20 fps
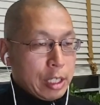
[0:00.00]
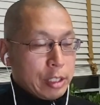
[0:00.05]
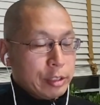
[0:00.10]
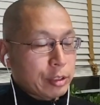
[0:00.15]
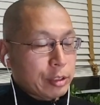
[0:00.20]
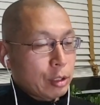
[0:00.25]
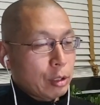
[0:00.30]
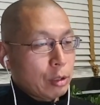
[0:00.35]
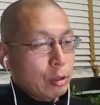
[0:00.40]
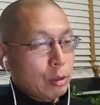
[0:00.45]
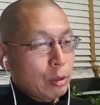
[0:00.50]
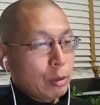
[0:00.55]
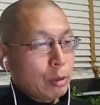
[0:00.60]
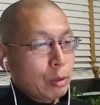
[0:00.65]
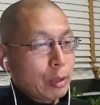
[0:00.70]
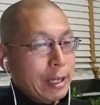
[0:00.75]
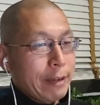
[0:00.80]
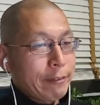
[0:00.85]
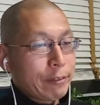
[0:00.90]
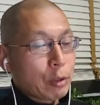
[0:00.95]
So
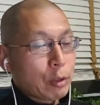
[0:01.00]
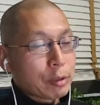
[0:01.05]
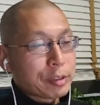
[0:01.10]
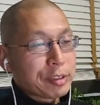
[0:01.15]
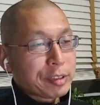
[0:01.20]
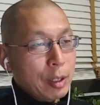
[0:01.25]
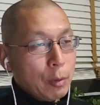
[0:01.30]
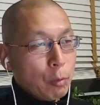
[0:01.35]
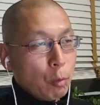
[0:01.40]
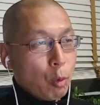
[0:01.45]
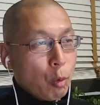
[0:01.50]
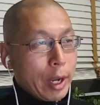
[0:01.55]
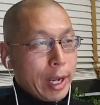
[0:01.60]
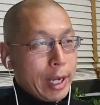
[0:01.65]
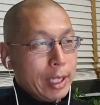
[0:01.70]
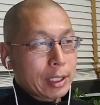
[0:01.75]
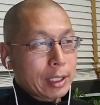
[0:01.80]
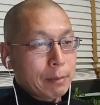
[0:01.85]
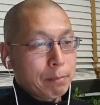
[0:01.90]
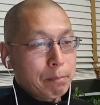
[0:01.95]
if there was some
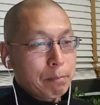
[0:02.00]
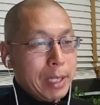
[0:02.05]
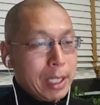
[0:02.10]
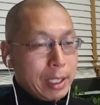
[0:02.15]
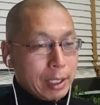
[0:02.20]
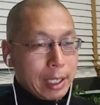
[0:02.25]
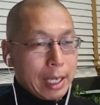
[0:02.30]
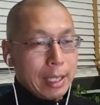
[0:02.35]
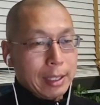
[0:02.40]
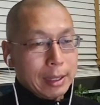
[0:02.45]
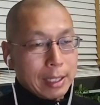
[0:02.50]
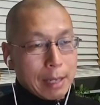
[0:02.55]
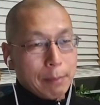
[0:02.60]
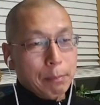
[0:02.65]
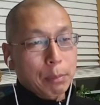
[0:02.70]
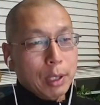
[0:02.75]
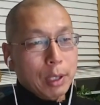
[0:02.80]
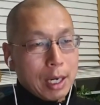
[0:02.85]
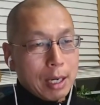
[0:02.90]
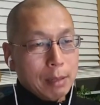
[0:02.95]
way to mitigate that
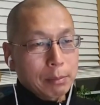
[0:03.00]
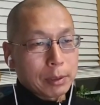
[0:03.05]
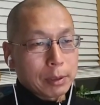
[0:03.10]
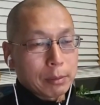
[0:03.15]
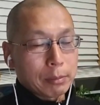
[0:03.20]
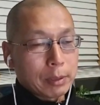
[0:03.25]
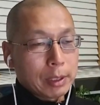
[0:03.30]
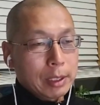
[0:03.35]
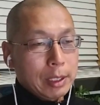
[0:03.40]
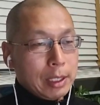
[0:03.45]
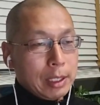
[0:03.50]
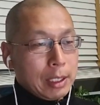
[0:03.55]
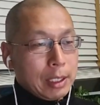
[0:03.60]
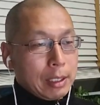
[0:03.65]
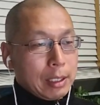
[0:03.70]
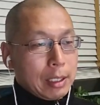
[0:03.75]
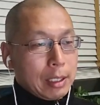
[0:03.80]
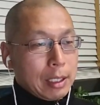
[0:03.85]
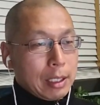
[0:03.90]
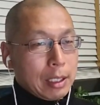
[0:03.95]
problem,
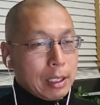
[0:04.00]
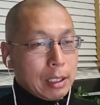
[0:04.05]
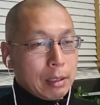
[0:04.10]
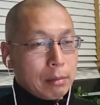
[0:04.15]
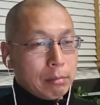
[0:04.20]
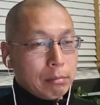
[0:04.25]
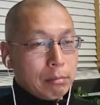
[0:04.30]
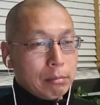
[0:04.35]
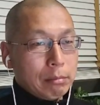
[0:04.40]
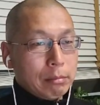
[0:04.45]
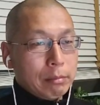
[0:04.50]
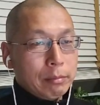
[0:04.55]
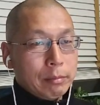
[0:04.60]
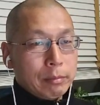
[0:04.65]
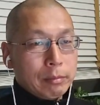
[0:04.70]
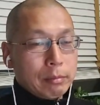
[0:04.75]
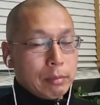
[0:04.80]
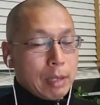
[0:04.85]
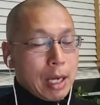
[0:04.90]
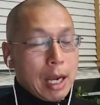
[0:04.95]
um,
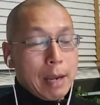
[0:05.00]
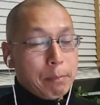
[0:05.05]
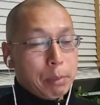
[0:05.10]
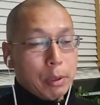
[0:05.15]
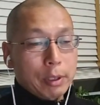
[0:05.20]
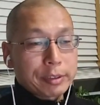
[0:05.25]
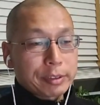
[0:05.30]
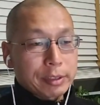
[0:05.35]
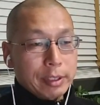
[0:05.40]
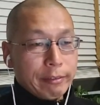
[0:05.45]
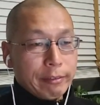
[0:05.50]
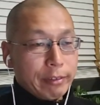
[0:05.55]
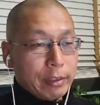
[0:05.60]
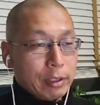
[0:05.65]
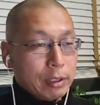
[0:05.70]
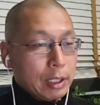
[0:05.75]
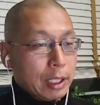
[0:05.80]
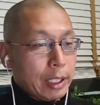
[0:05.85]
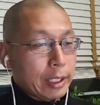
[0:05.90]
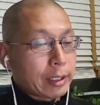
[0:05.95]
I personally
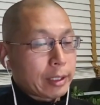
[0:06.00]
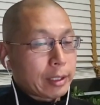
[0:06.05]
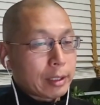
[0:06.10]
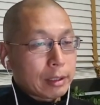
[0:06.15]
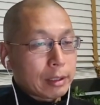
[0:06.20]
feel like